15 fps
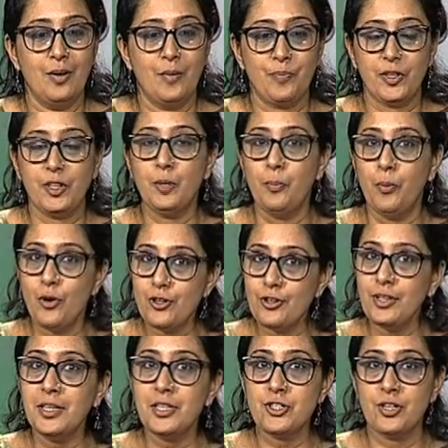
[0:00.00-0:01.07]
Um, the
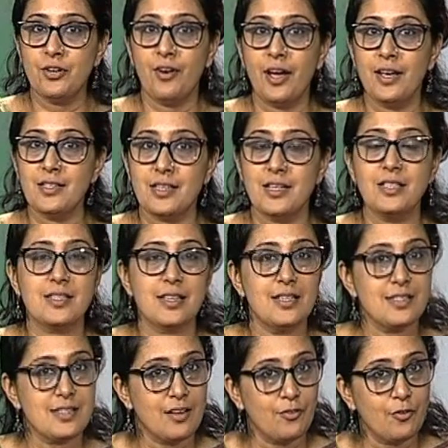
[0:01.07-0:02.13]
poetry that she writes is,
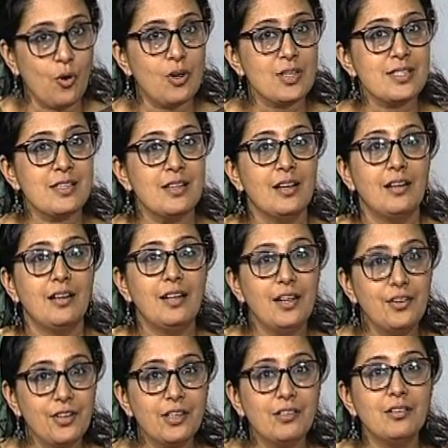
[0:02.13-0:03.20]
is of course
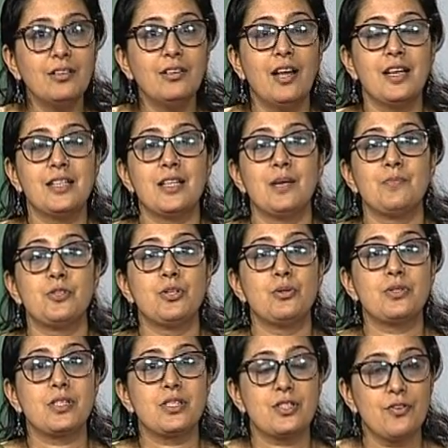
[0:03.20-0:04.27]
lyrical, at times
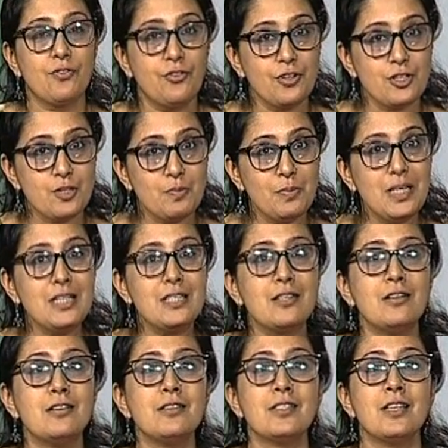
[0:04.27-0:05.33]
uses different
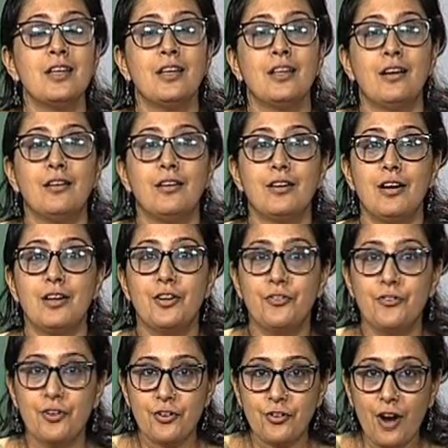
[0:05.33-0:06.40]
meters, uh, a
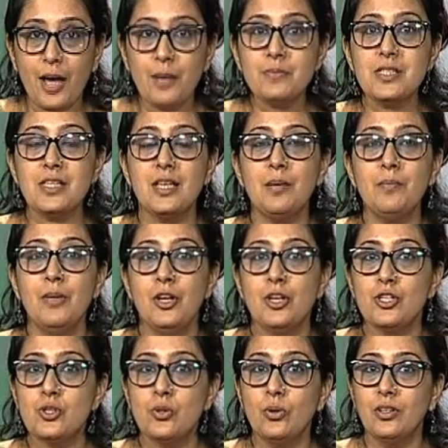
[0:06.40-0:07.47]
different rhyme scheme.
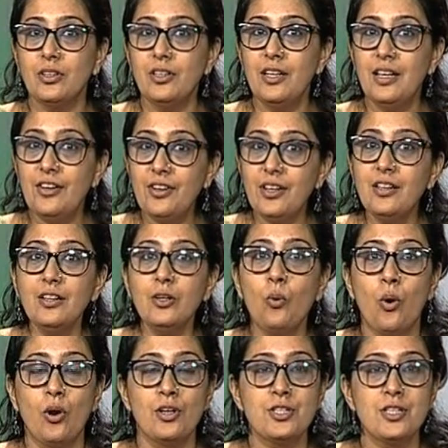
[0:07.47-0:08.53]
So the lyrical
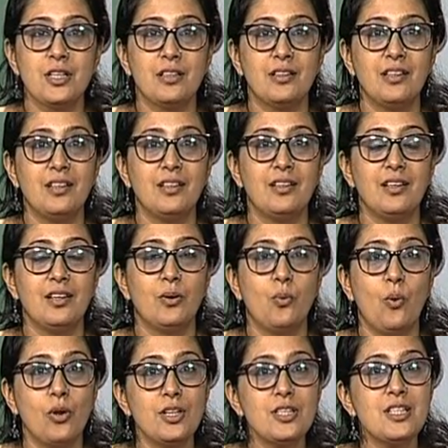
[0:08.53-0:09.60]
quality, the, the
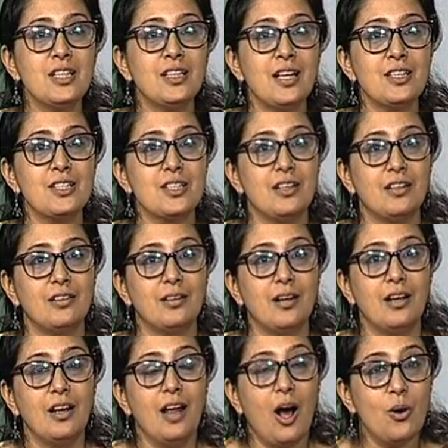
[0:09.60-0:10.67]
quality that
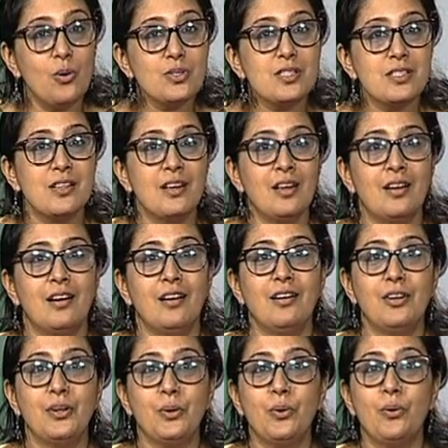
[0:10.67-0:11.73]
uh, allows
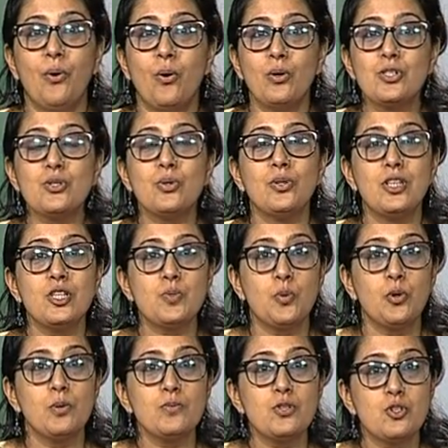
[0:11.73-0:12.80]
uh, you know, also these
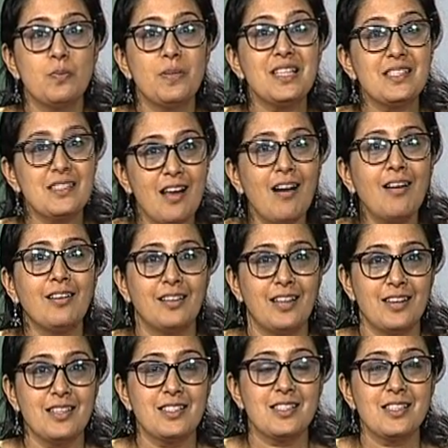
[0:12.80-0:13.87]
poems to be
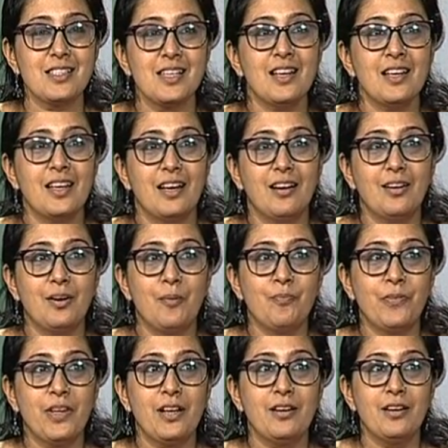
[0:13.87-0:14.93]
sung. There is this,
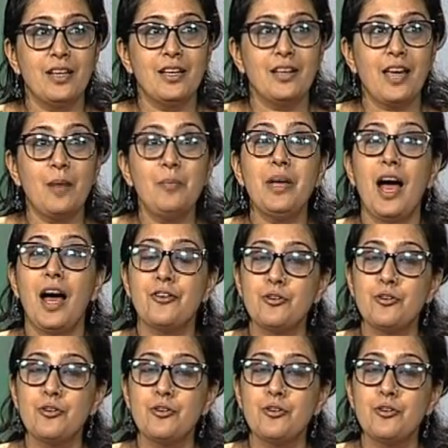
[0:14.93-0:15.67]
um, uh, it can be